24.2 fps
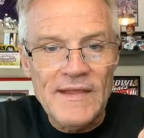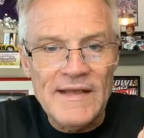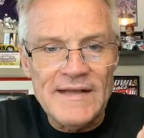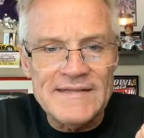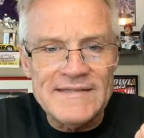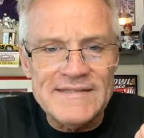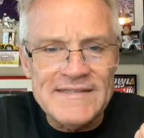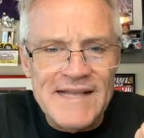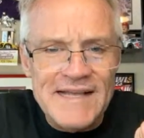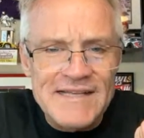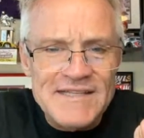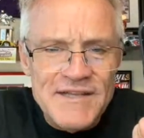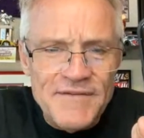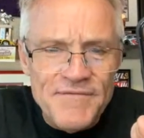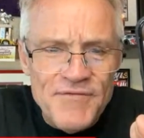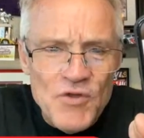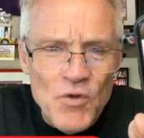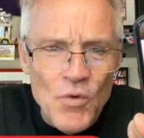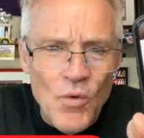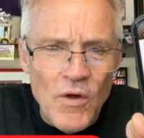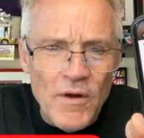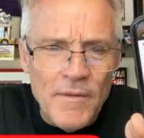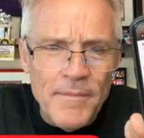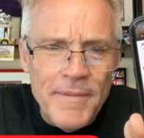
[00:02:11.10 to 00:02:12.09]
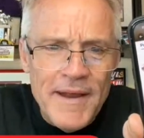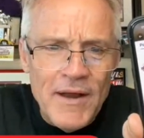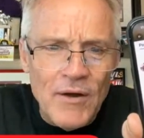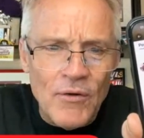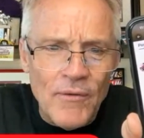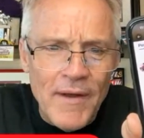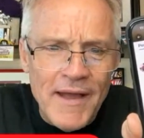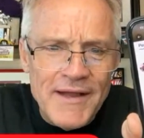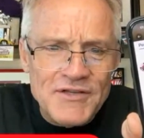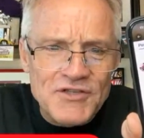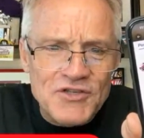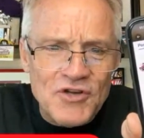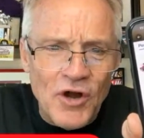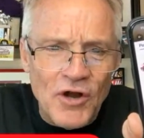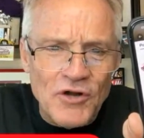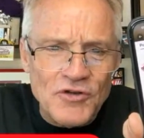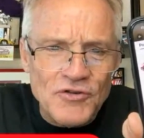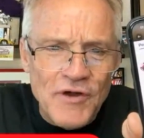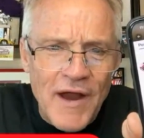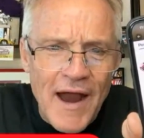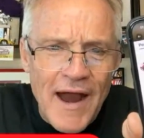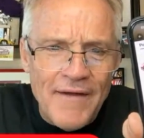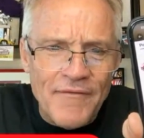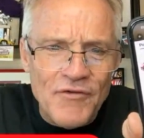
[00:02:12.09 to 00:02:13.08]
says, if you want to be a race car
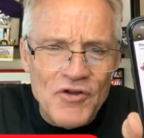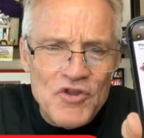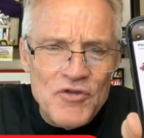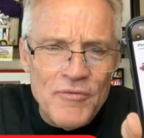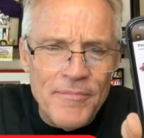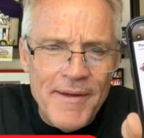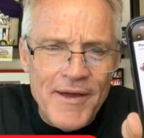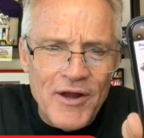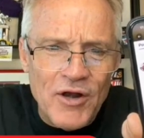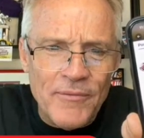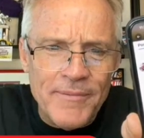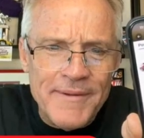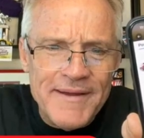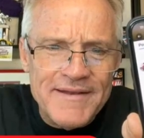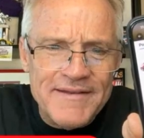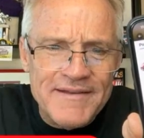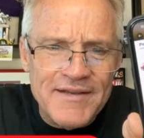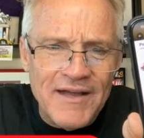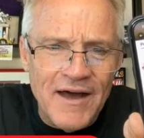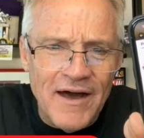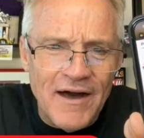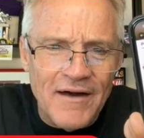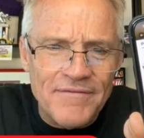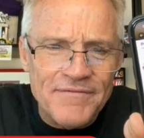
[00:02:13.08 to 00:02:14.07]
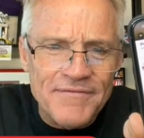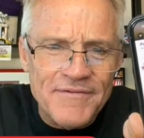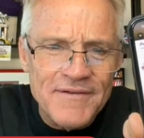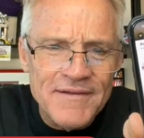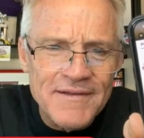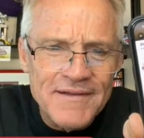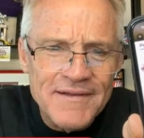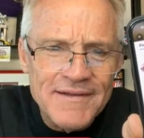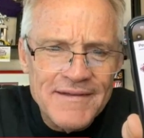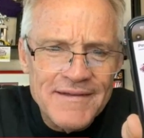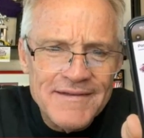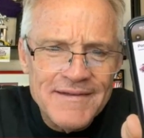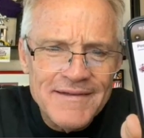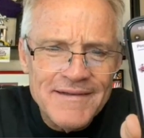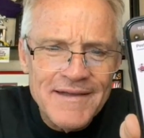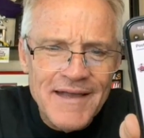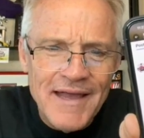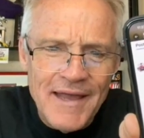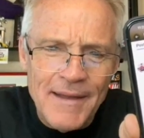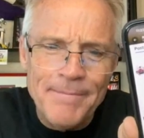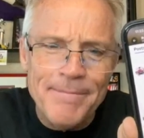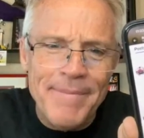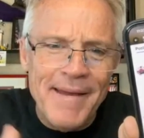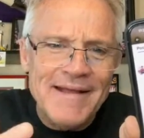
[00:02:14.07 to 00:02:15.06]
driver, you better be tough.
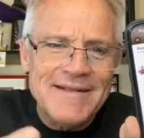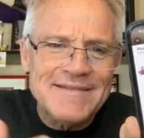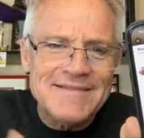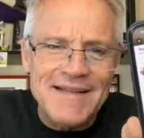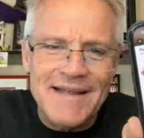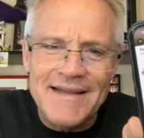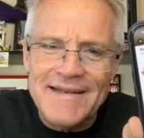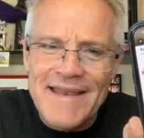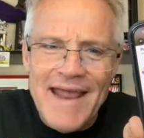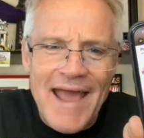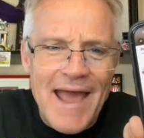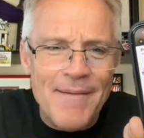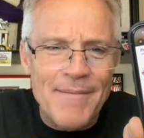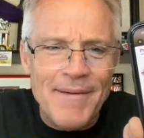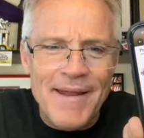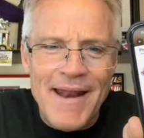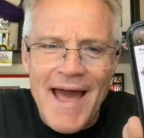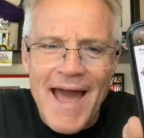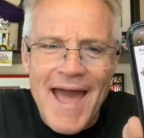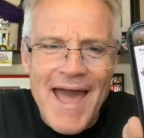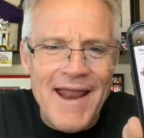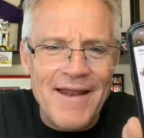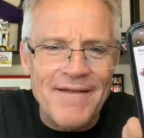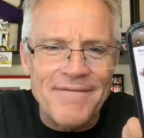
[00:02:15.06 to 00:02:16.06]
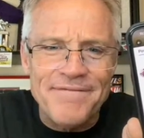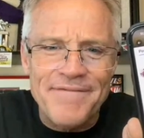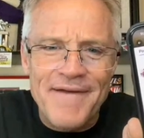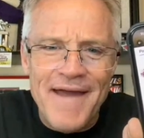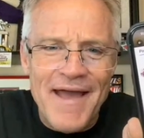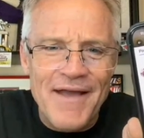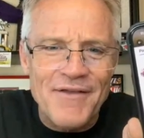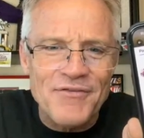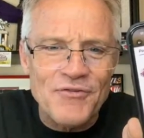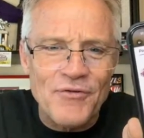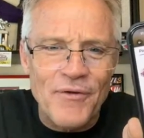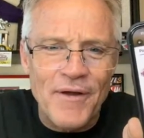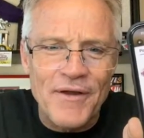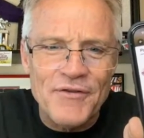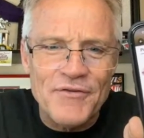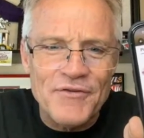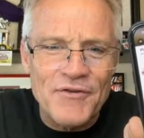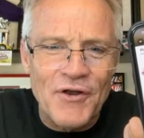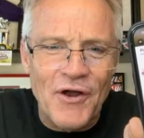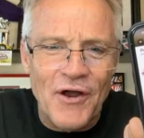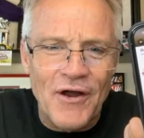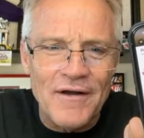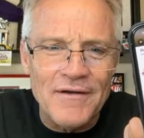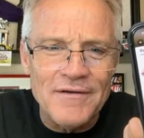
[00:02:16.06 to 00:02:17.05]
And basically, damn it, I had a fast race
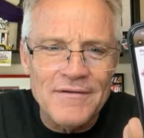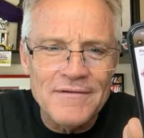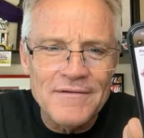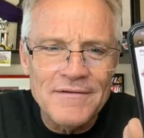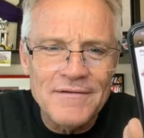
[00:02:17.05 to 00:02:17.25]
car.